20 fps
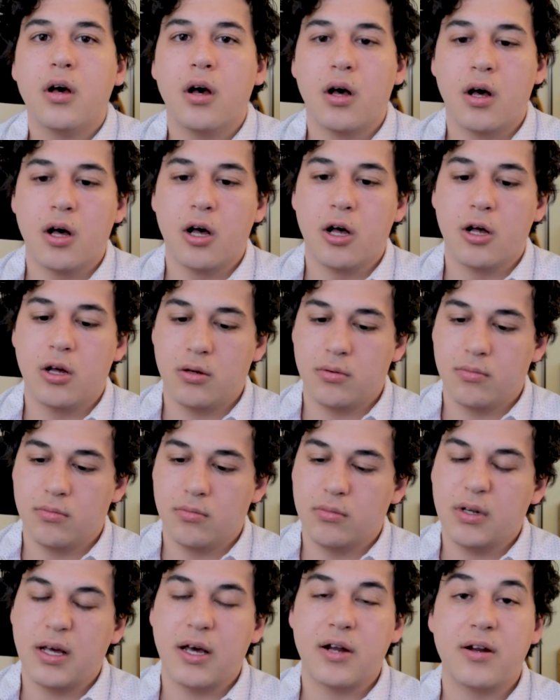How
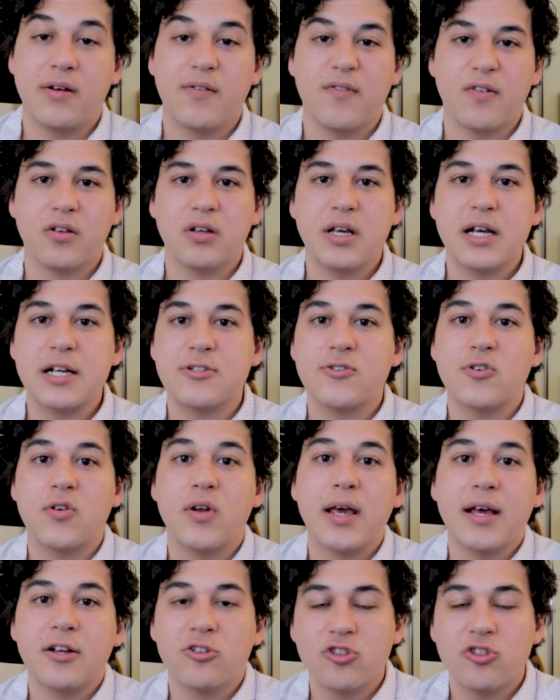did I feel yesterday?